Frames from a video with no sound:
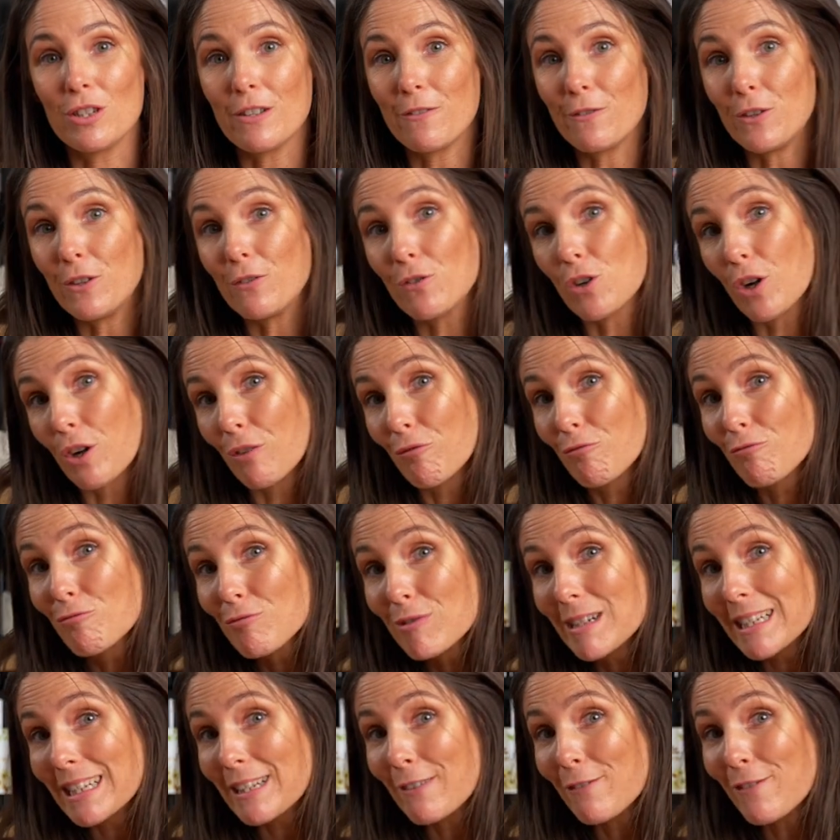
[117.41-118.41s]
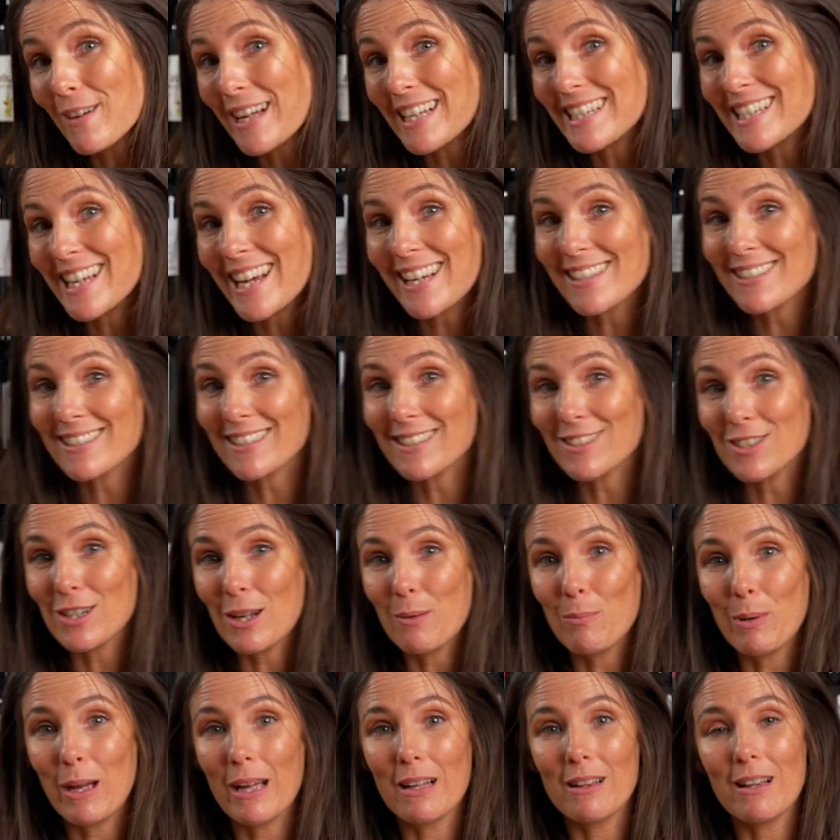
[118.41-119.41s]
If you've got a really fantastic
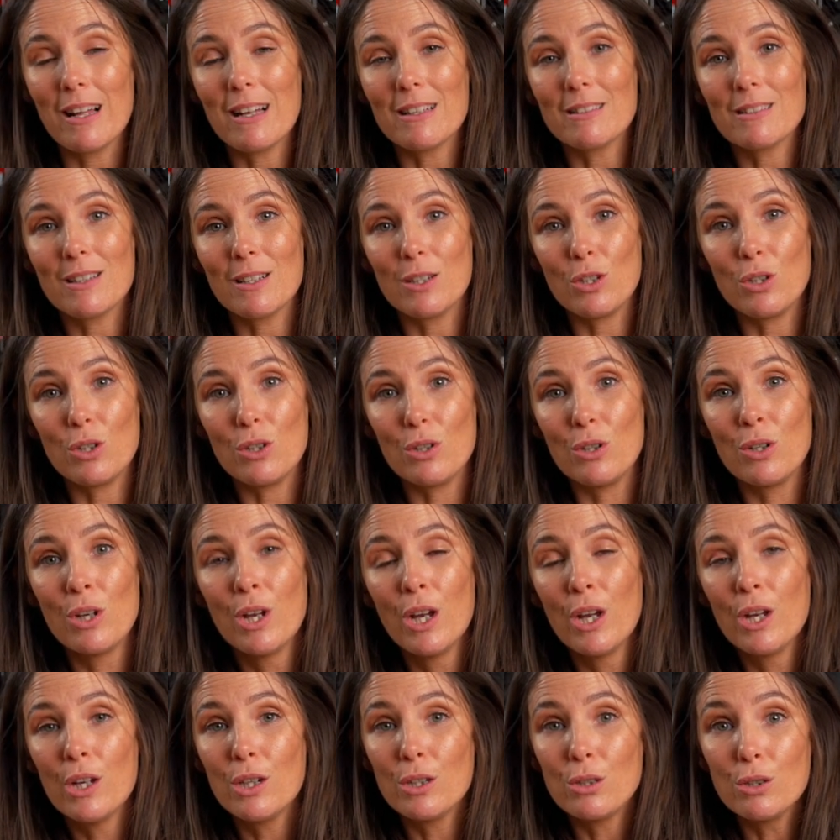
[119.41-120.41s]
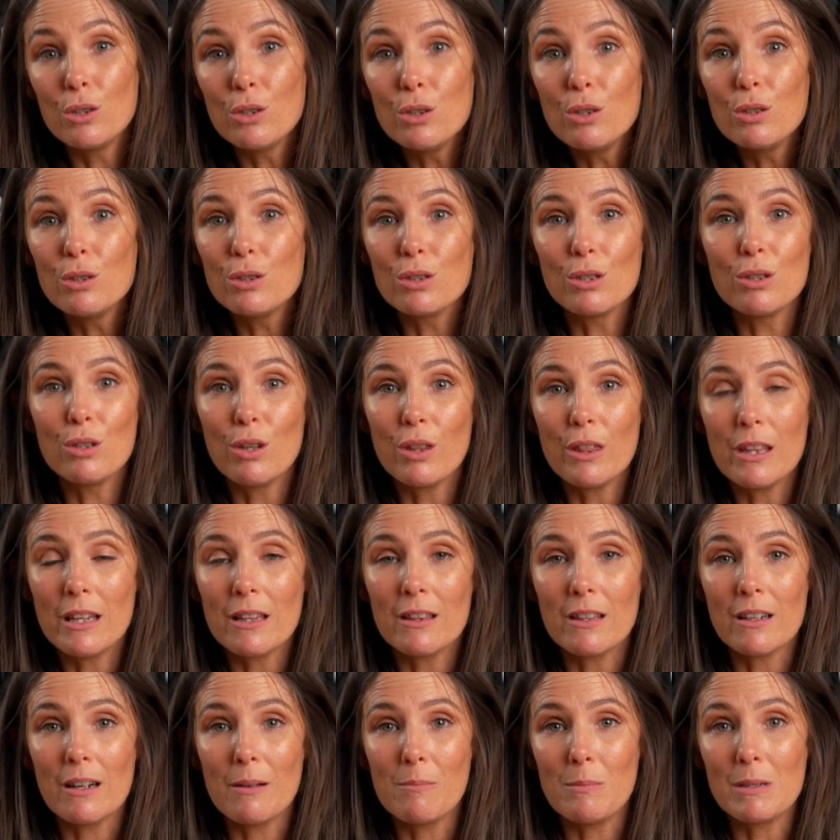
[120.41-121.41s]
champagne glass that you use and you
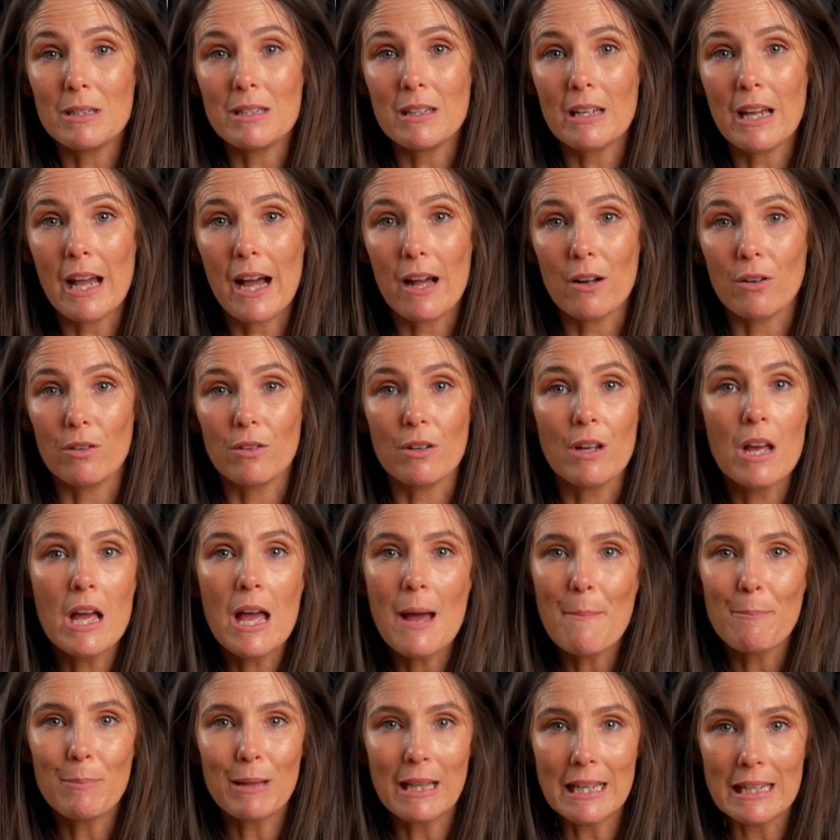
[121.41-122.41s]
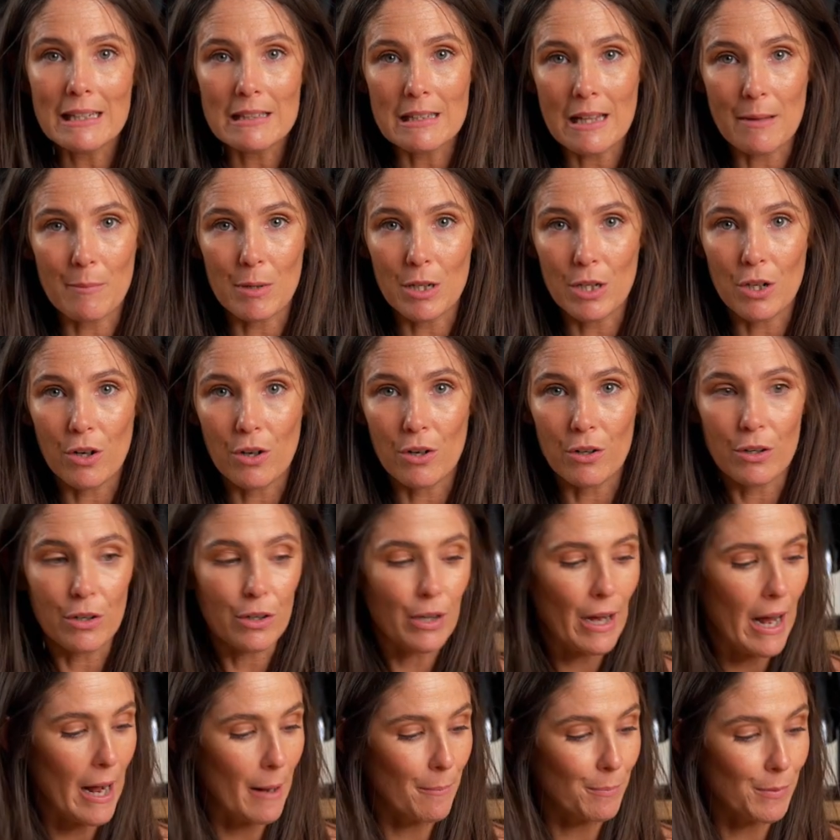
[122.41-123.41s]
think that I'm missing out on, please let me
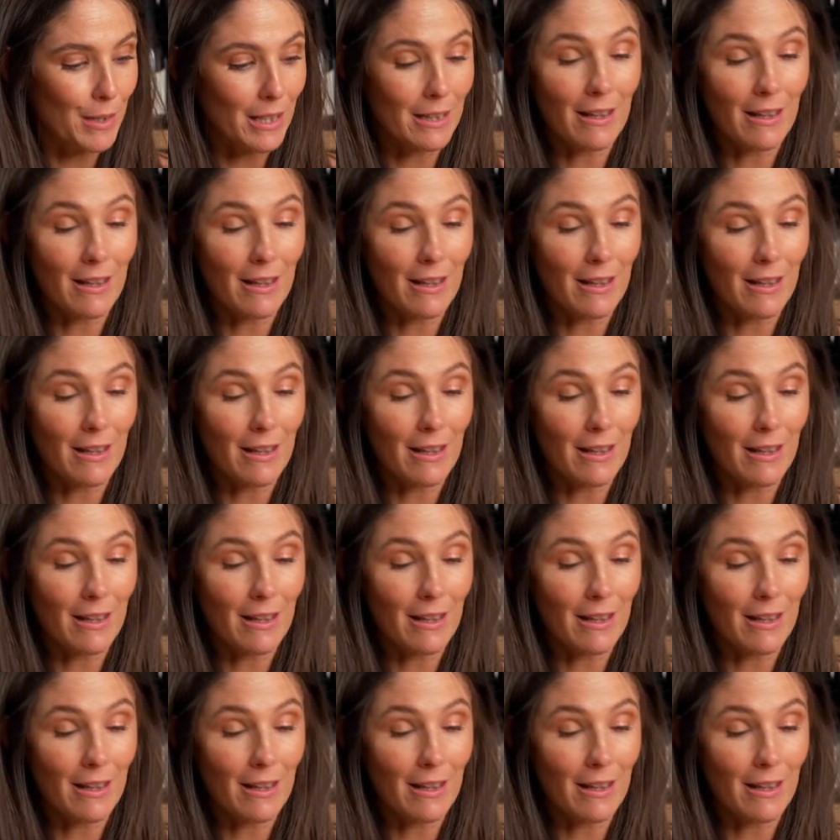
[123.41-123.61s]
know. The